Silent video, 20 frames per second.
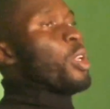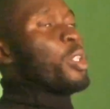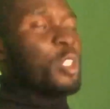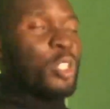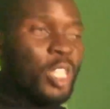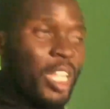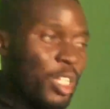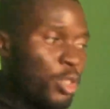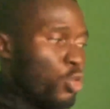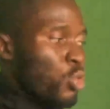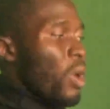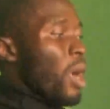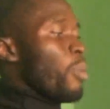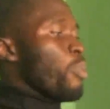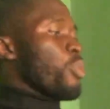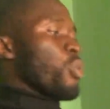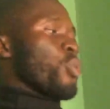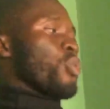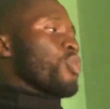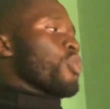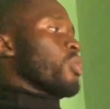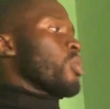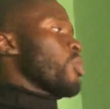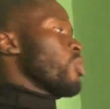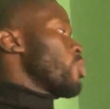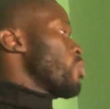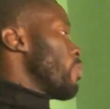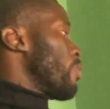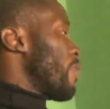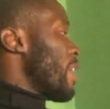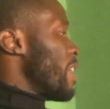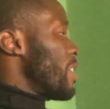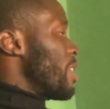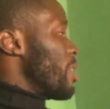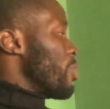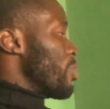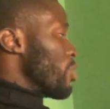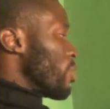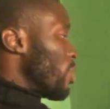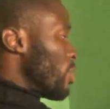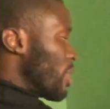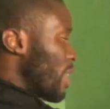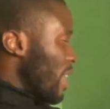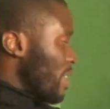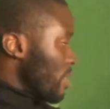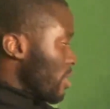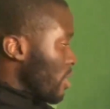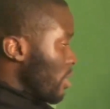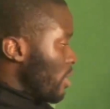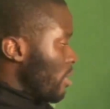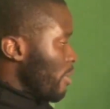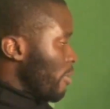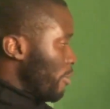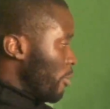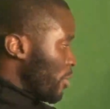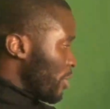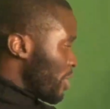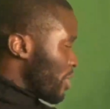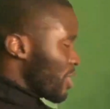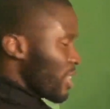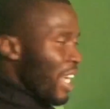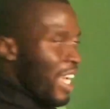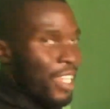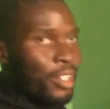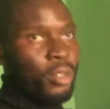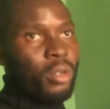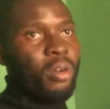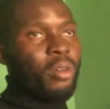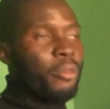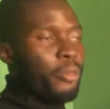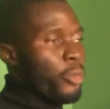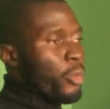the two approach to find the resultant for this kind of